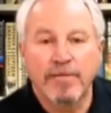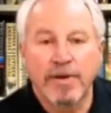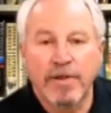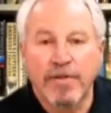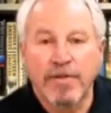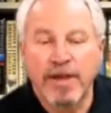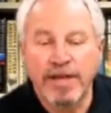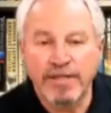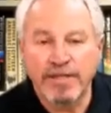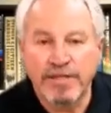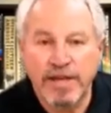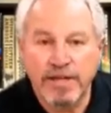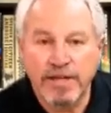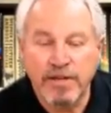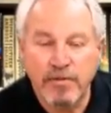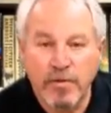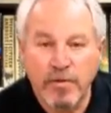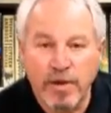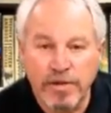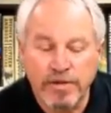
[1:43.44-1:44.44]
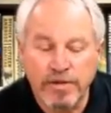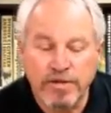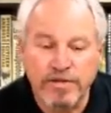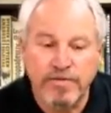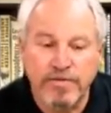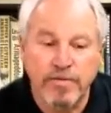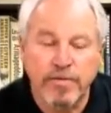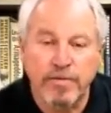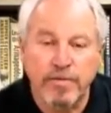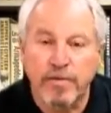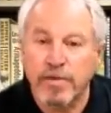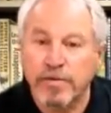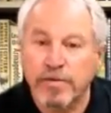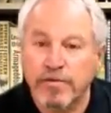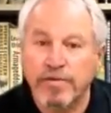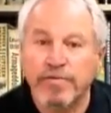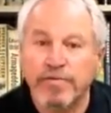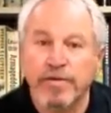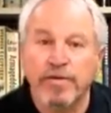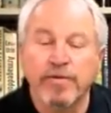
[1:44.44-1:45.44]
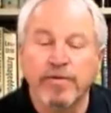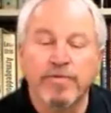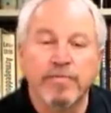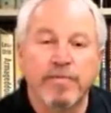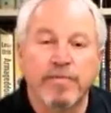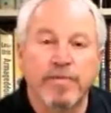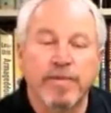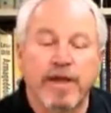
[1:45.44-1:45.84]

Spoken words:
I want to thank Sandy Wolters for the book review.